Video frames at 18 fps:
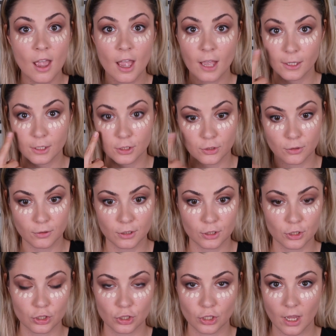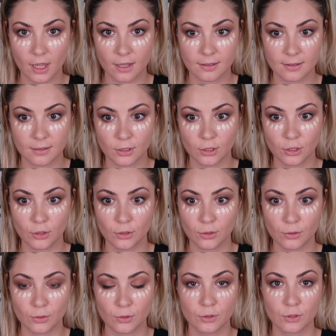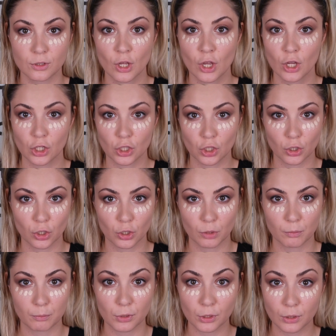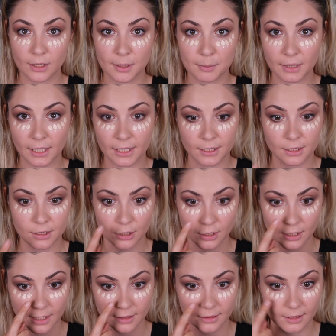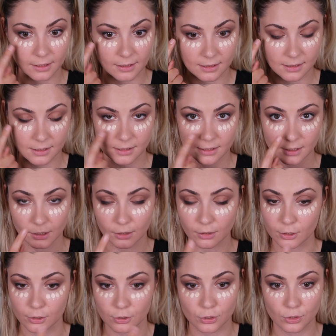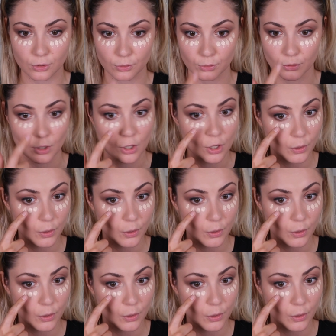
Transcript: because you can just use your beauty blender and the concealer to